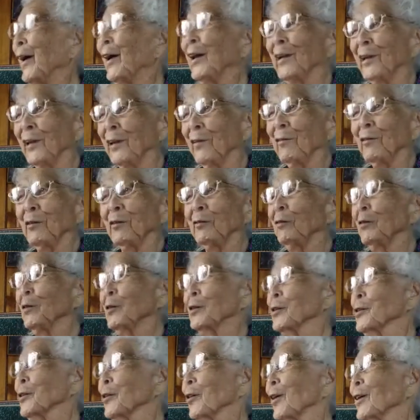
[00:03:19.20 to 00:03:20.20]
I never even
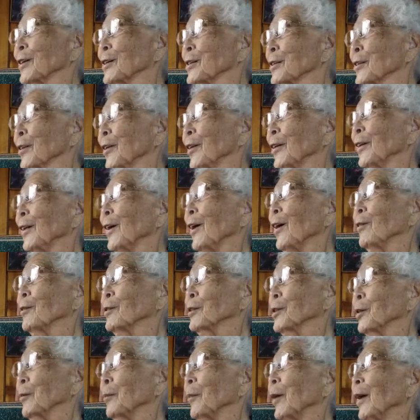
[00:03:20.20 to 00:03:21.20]
saw a sod
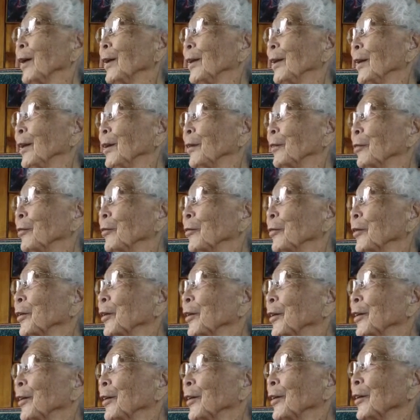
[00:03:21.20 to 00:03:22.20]
house in my life.
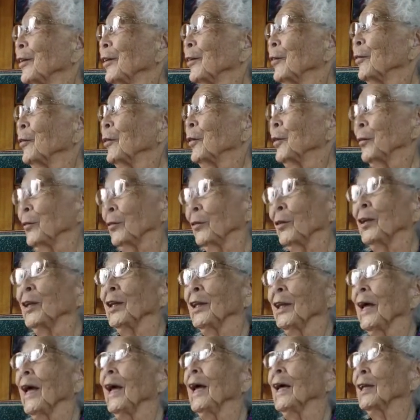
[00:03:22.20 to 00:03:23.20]

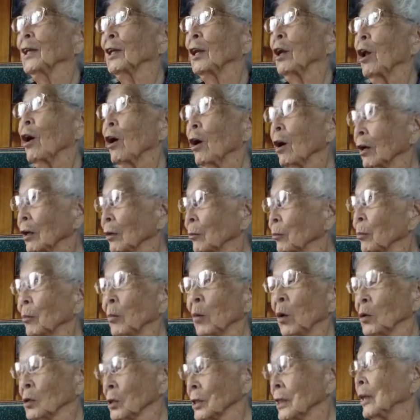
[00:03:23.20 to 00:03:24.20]
They had
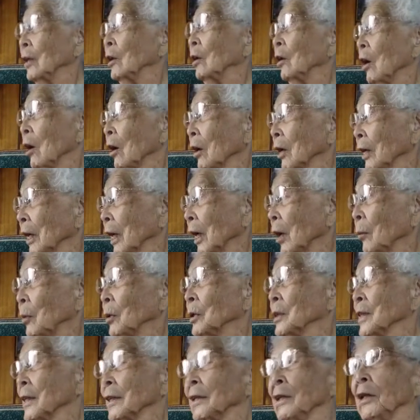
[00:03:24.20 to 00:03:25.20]
mostly log
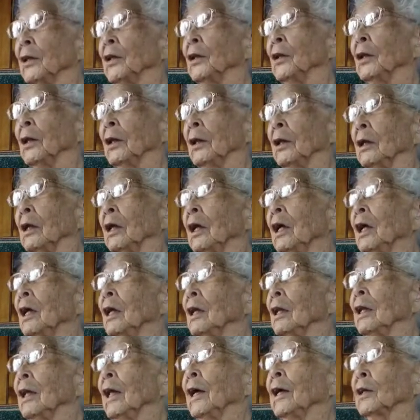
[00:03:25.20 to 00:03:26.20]
cabins, and then
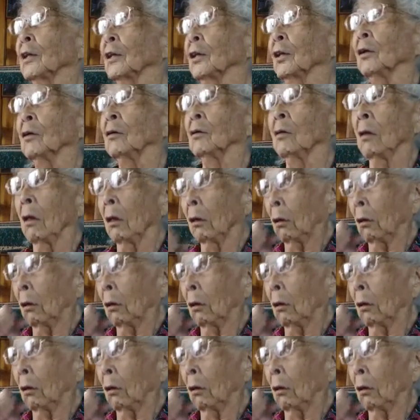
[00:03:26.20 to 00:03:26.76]
like the